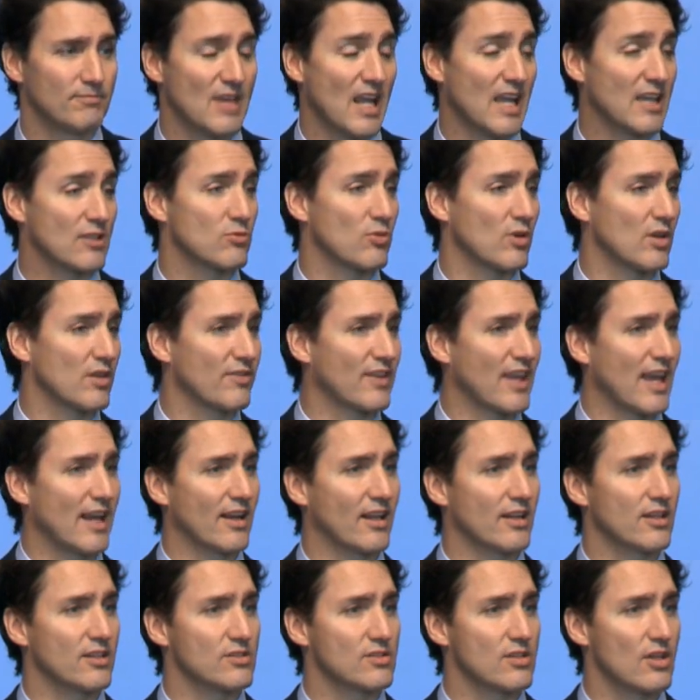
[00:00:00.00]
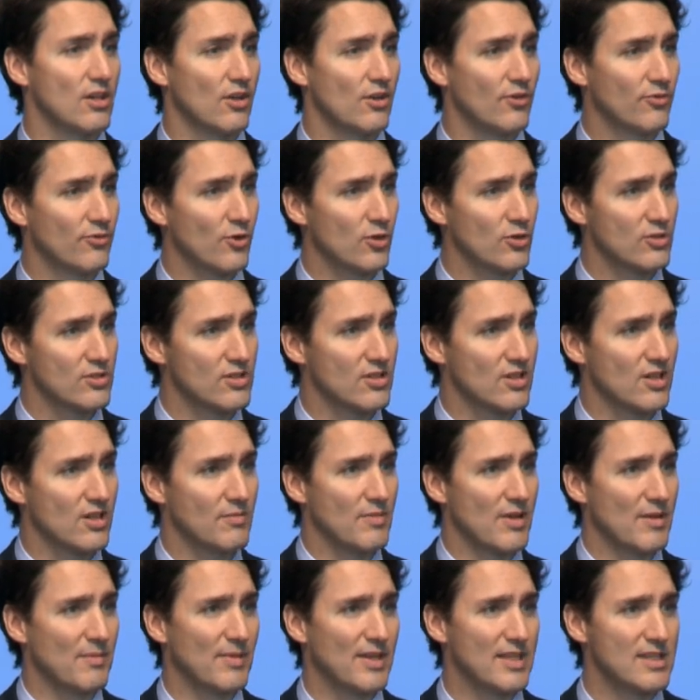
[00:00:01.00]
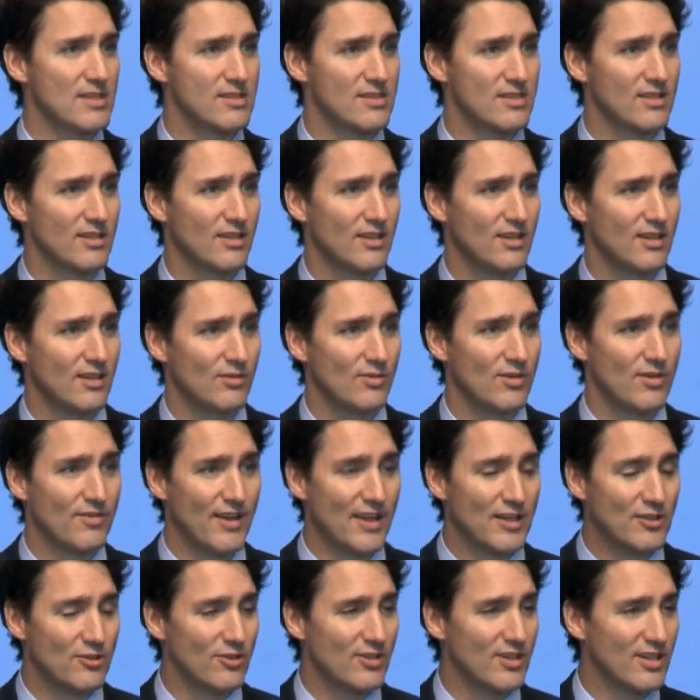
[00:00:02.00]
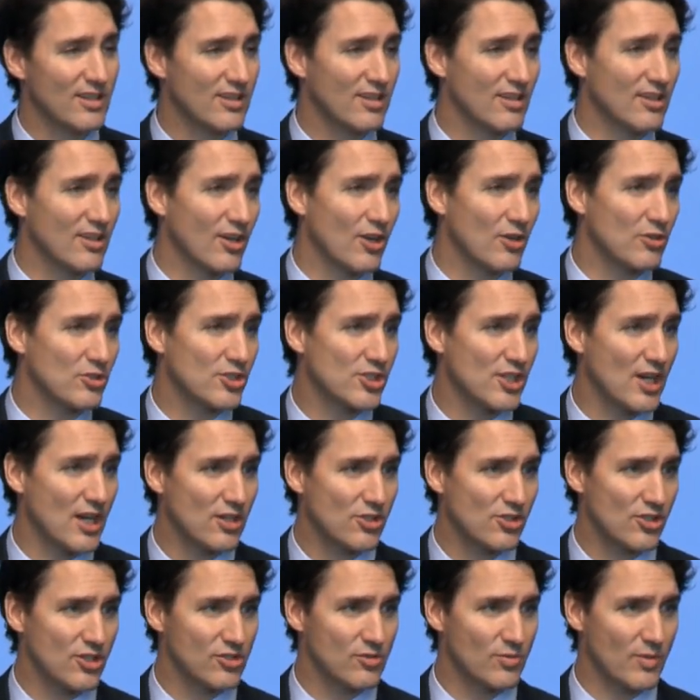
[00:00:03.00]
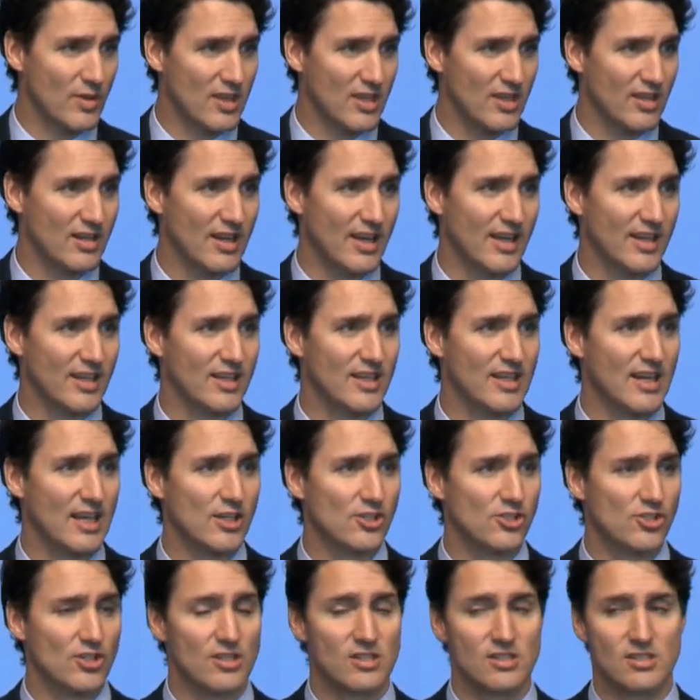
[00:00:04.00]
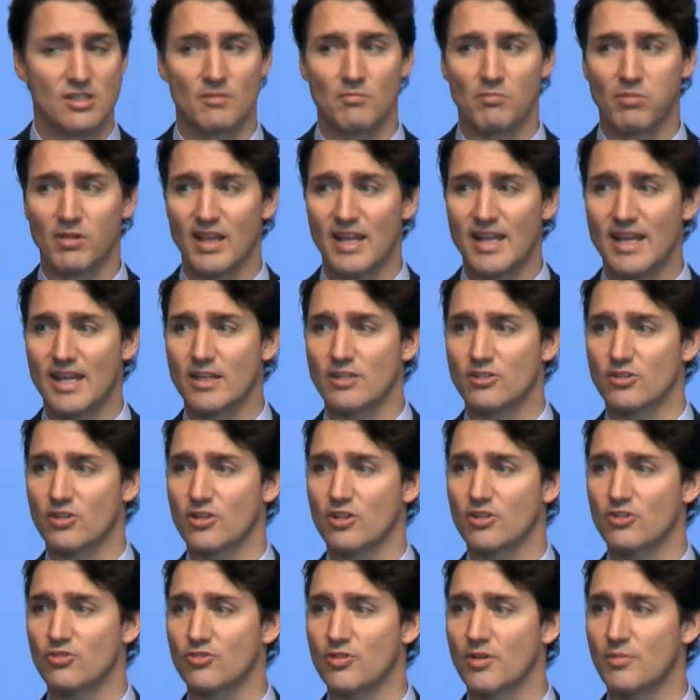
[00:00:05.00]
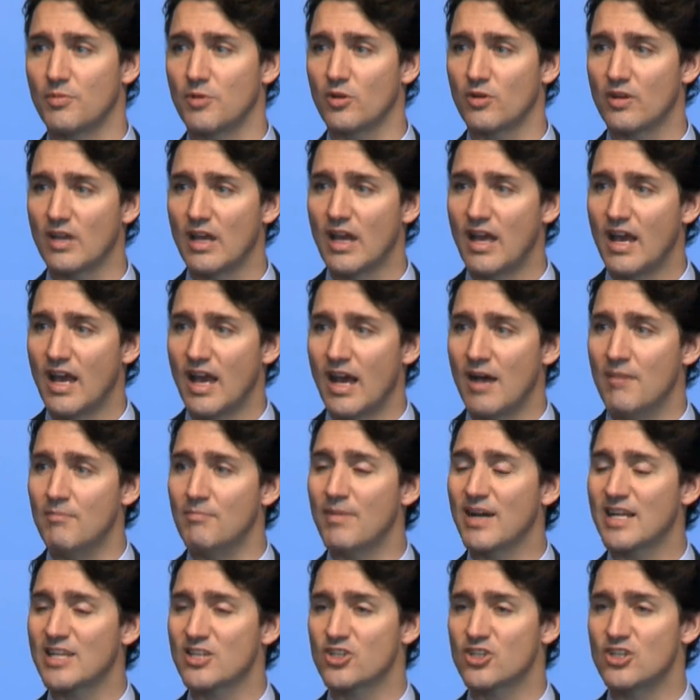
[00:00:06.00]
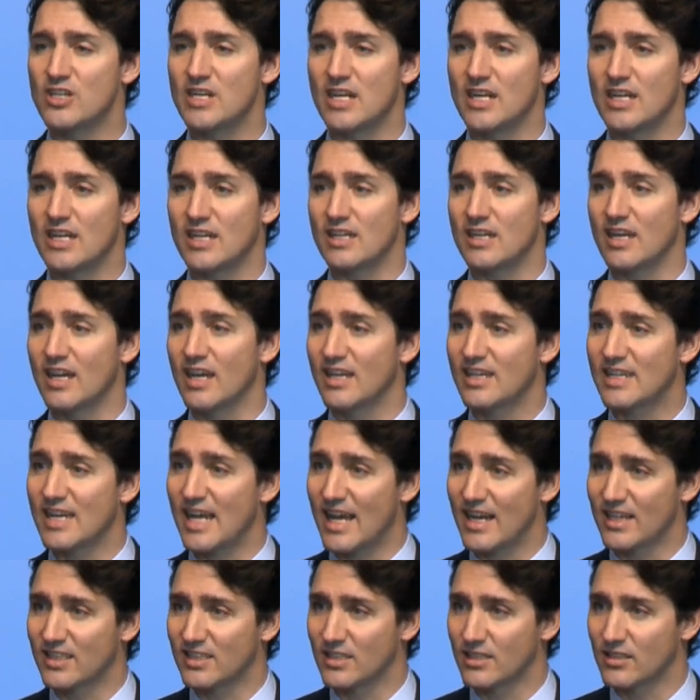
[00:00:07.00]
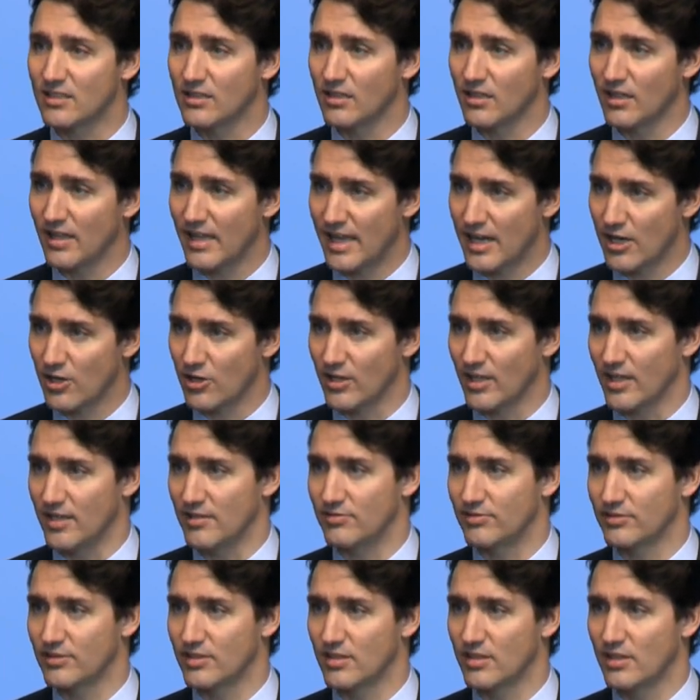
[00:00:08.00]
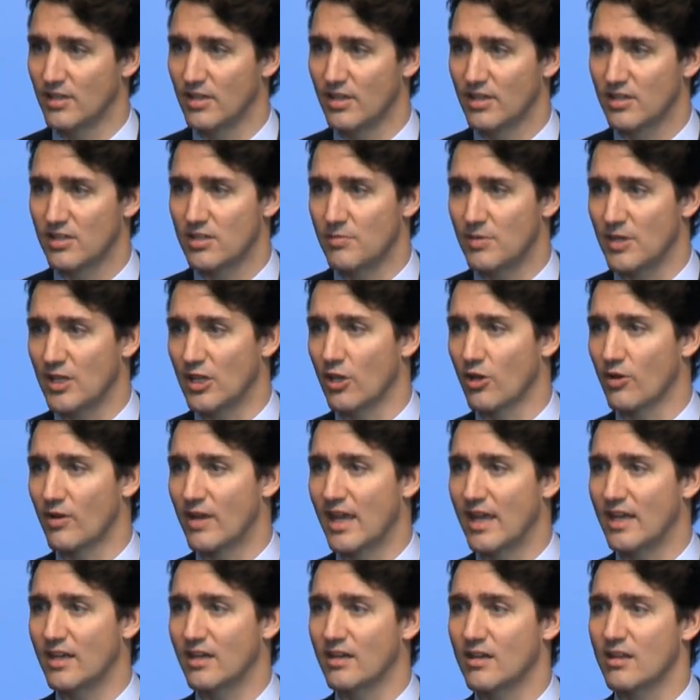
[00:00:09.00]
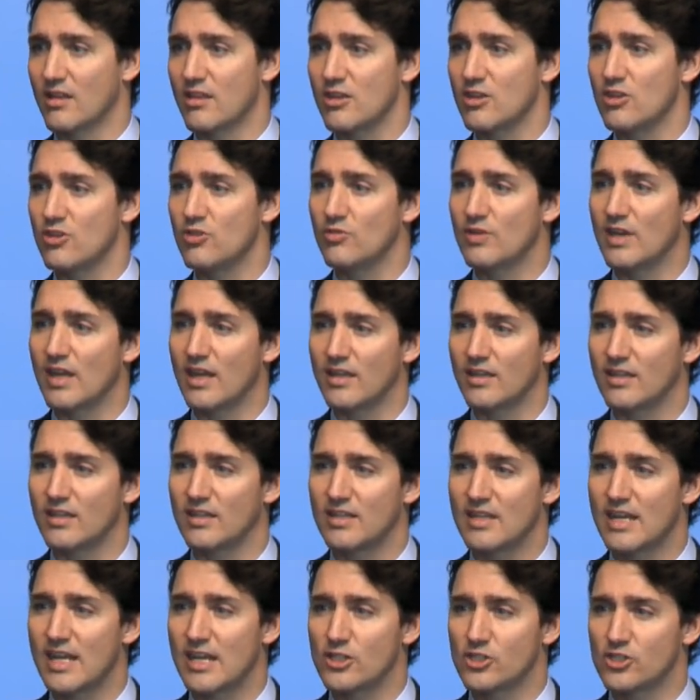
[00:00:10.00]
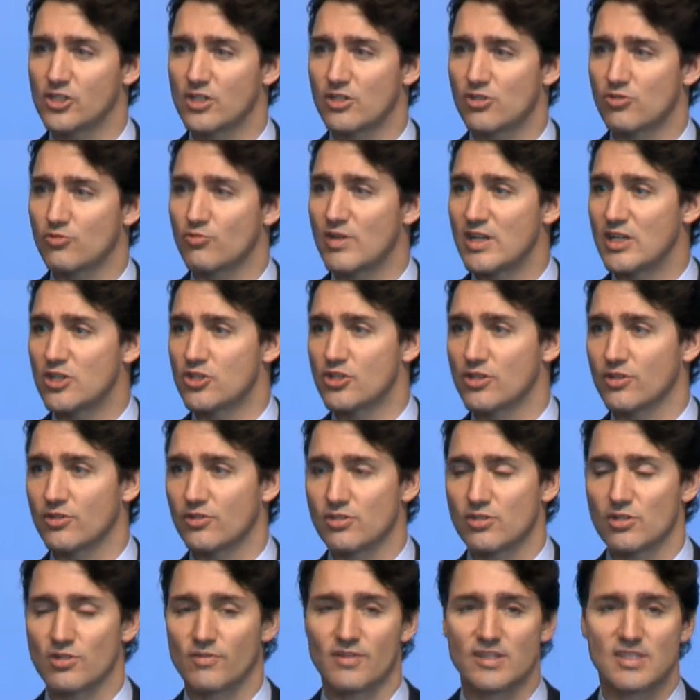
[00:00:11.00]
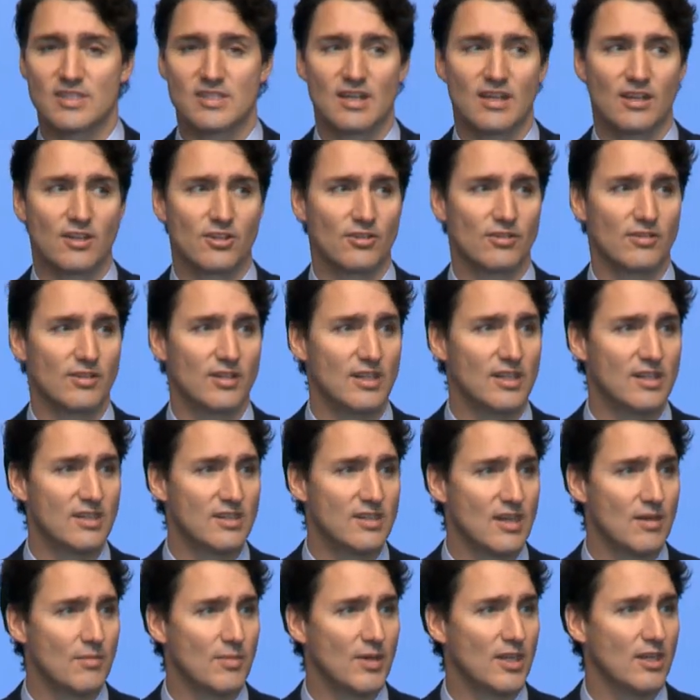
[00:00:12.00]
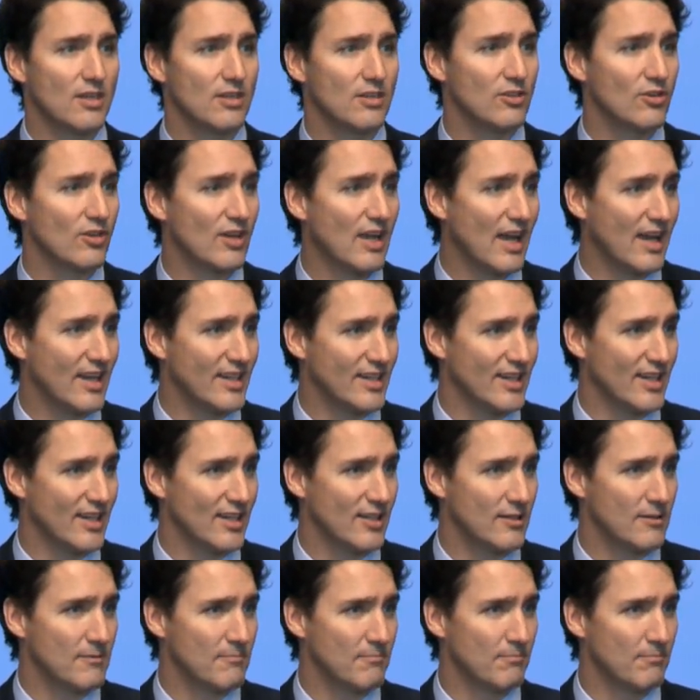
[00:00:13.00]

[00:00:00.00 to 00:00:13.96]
As one of Canada's first commitments, we've entered into negotiations with the United Nations and plan to contribute a much-needed tactical airlift to be located at the United Nations Regional Service Center in Entebbe, Uganda.